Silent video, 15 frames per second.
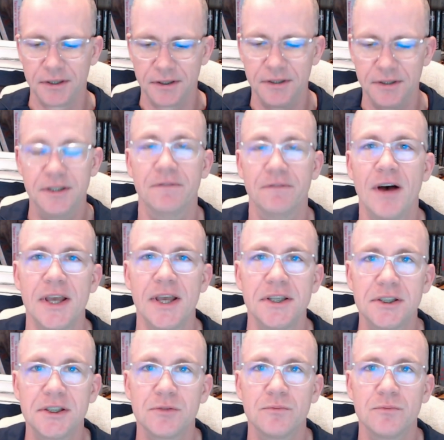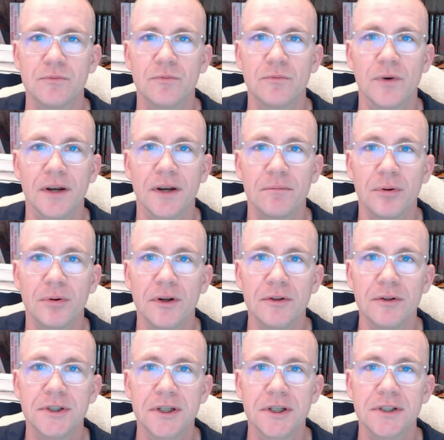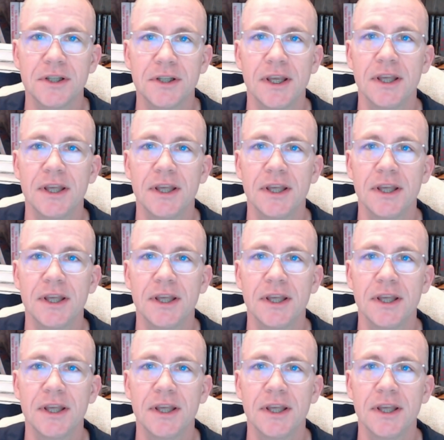device, what it produces,